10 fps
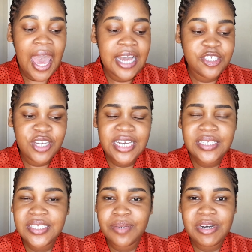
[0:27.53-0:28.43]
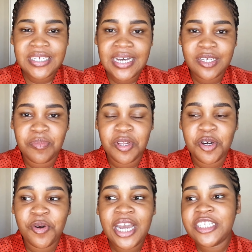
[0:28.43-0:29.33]
As you guys can see by the title
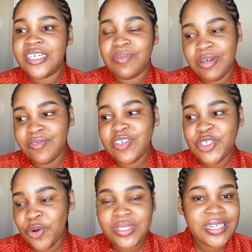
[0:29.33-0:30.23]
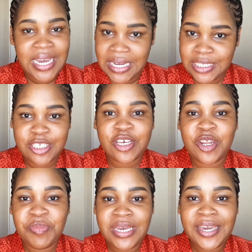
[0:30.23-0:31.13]
below, actually I'm not even sure what the title is going
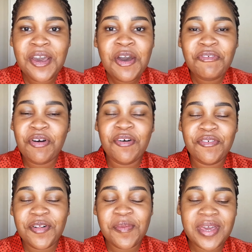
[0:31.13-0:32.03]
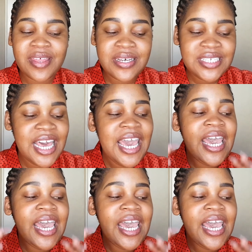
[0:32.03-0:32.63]
to be for filming this.